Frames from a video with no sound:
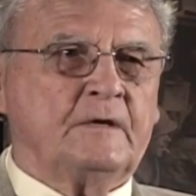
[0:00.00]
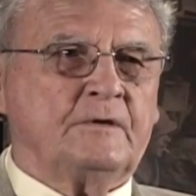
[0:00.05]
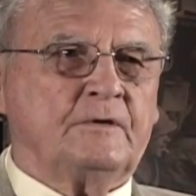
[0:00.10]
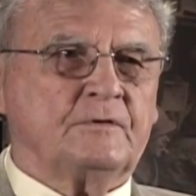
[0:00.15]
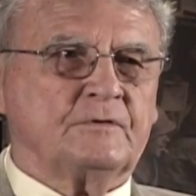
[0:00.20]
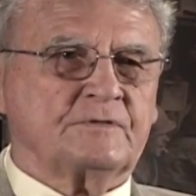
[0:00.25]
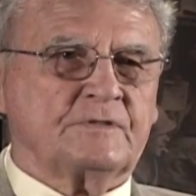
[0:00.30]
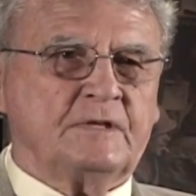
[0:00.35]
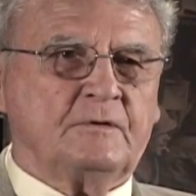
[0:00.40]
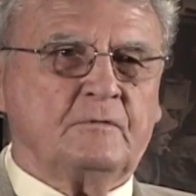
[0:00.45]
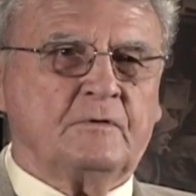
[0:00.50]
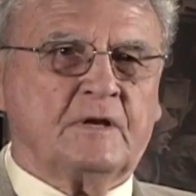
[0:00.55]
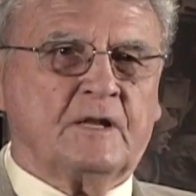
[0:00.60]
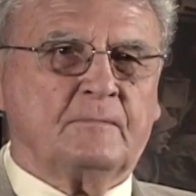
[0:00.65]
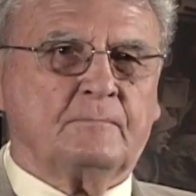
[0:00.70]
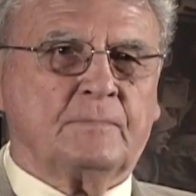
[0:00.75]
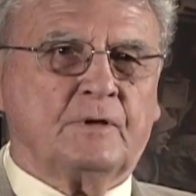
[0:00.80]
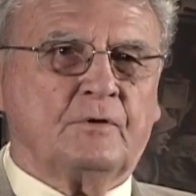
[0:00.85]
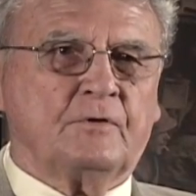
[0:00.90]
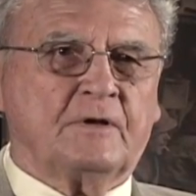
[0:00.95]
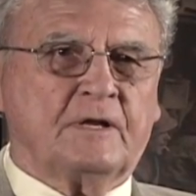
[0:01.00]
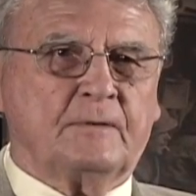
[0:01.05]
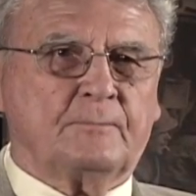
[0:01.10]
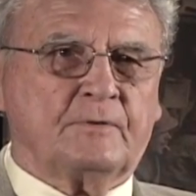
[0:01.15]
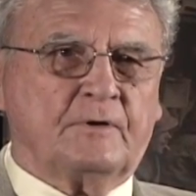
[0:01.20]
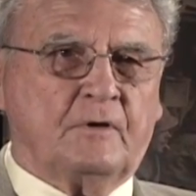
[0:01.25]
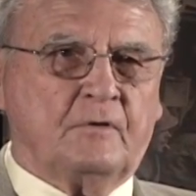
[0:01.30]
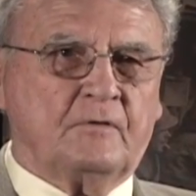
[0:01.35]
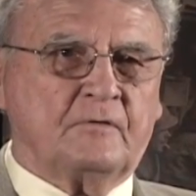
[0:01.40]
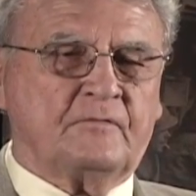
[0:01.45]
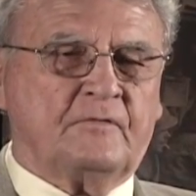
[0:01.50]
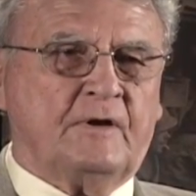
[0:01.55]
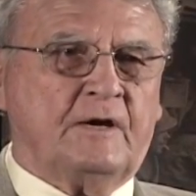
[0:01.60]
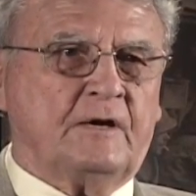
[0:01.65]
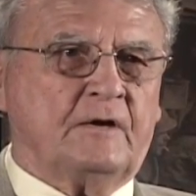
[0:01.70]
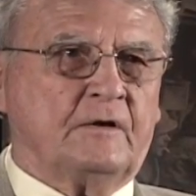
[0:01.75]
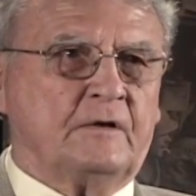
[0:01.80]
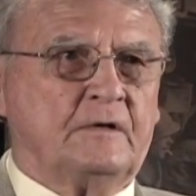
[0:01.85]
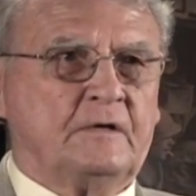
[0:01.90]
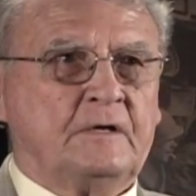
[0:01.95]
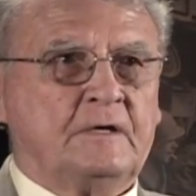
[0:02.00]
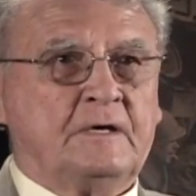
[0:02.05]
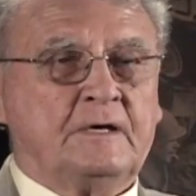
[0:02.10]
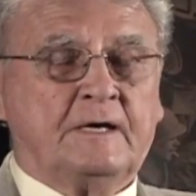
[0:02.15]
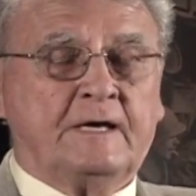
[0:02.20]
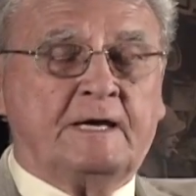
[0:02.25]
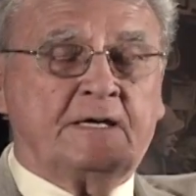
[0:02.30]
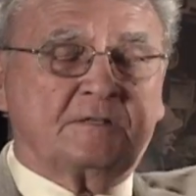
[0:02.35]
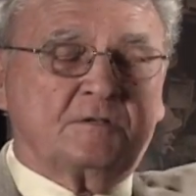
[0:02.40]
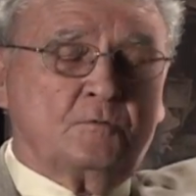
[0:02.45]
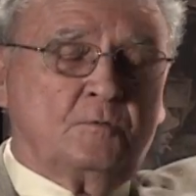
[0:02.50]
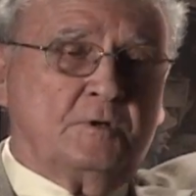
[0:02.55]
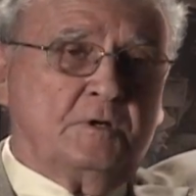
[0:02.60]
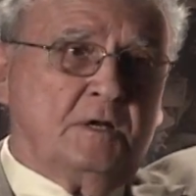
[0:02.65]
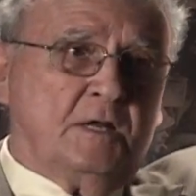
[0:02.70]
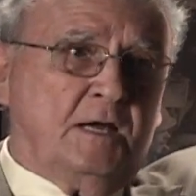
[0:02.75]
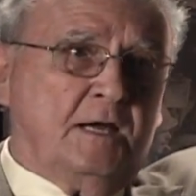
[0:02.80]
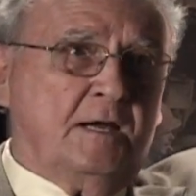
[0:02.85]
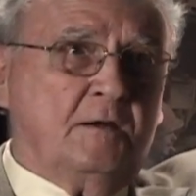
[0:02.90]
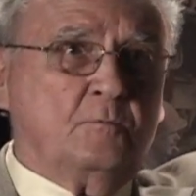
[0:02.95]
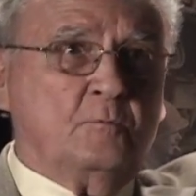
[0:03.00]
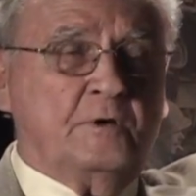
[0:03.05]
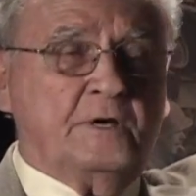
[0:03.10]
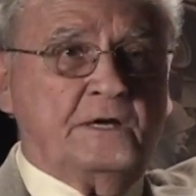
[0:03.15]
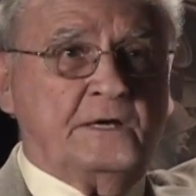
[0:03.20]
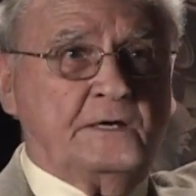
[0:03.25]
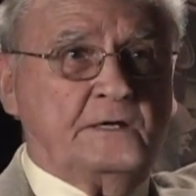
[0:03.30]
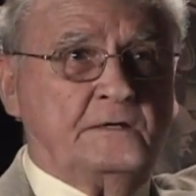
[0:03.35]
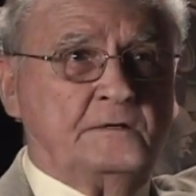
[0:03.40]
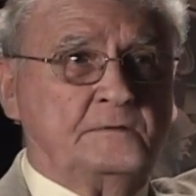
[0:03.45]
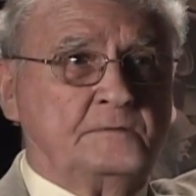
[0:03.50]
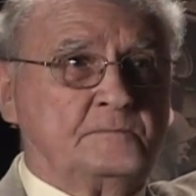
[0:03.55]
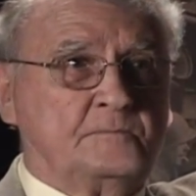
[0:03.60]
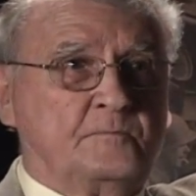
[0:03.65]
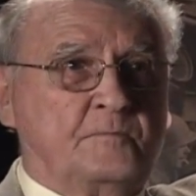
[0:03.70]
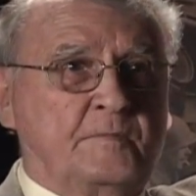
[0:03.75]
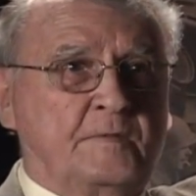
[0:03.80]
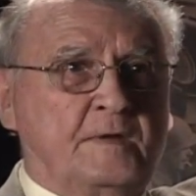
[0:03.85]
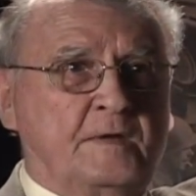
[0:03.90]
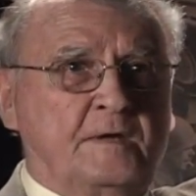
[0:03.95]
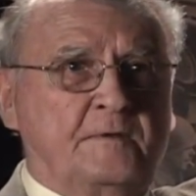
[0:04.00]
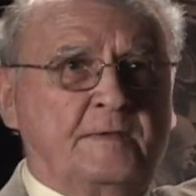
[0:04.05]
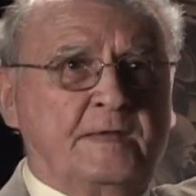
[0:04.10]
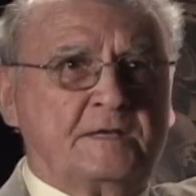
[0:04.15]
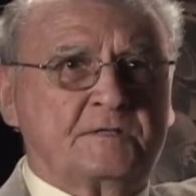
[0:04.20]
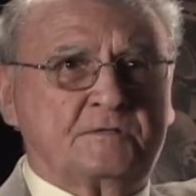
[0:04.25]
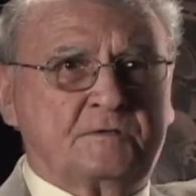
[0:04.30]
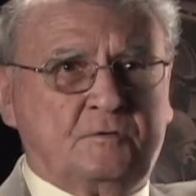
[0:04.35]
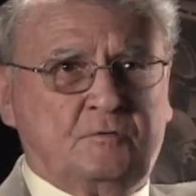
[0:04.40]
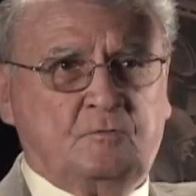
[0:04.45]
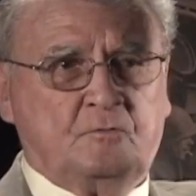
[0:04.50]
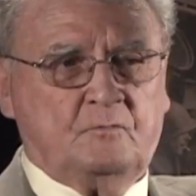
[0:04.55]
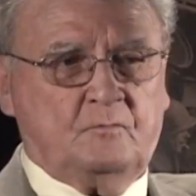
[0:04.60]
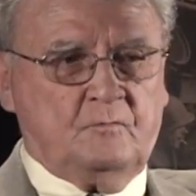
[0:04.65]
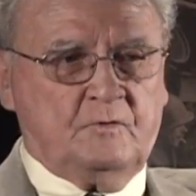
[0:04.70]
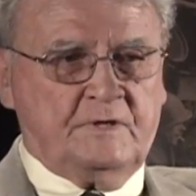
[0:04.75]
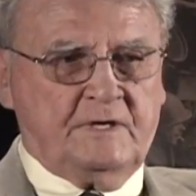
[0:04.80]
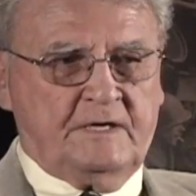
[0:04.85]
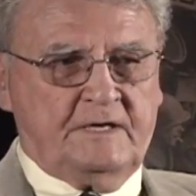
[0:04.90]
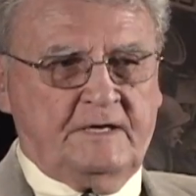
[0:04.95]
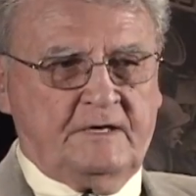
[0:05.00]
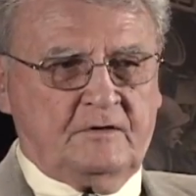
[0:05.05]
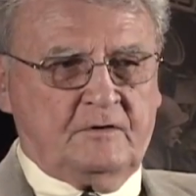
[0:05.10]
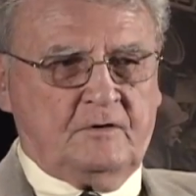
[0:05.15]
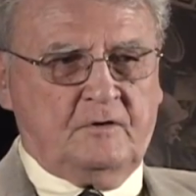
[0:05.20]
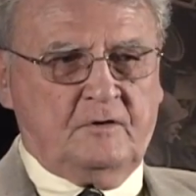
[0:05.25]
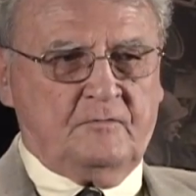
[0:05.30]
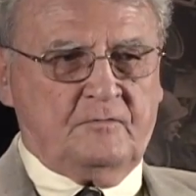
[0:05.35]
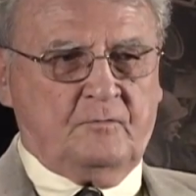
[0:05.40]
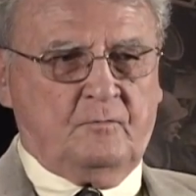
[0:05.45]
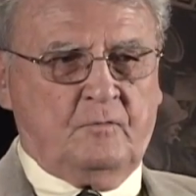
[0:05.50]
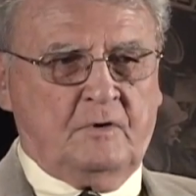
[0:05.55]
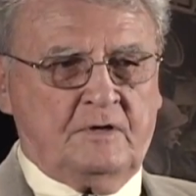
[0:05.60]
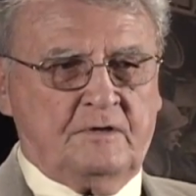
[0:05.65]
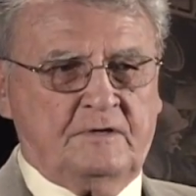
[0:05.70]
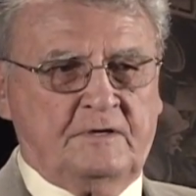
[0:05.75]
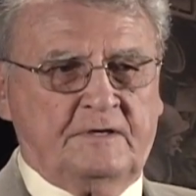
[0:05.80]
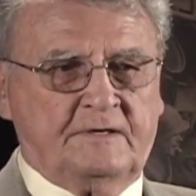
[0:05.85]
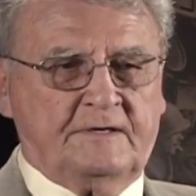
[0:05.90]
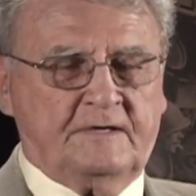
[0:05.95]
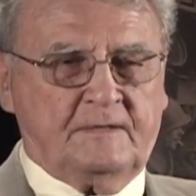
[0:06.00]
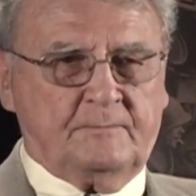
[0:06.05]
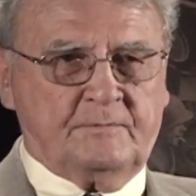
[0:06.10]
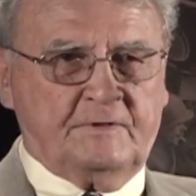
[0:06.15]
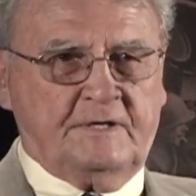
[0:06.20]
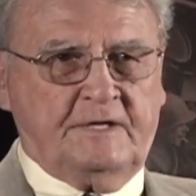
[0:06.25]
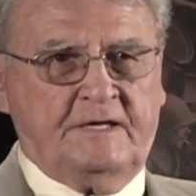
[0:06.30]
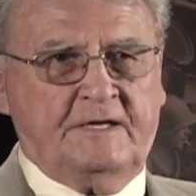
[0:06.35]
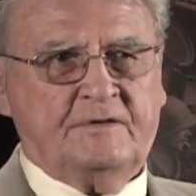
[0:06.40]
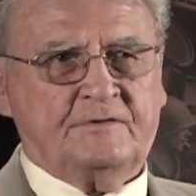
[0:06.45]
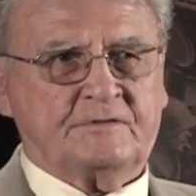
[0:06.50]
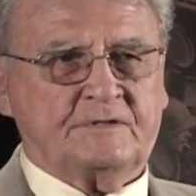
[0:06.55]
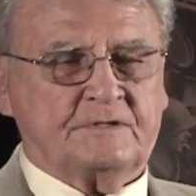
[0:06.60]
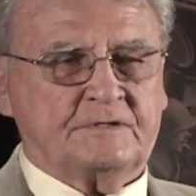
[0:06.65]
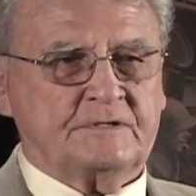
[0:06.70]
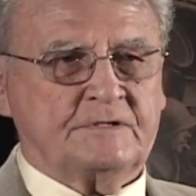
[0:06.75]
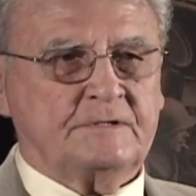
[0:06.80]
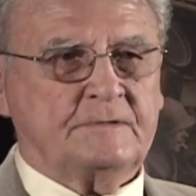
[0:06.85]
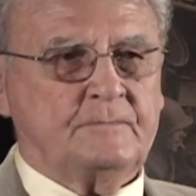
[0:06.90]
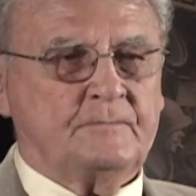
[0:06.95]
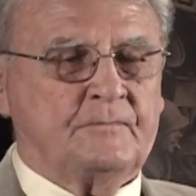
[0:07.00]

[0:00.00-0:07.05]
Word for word: you'll see one I'm blown up and on fire. Has a real high wing, and that's so when they take off, the water doesn't get up in the engines.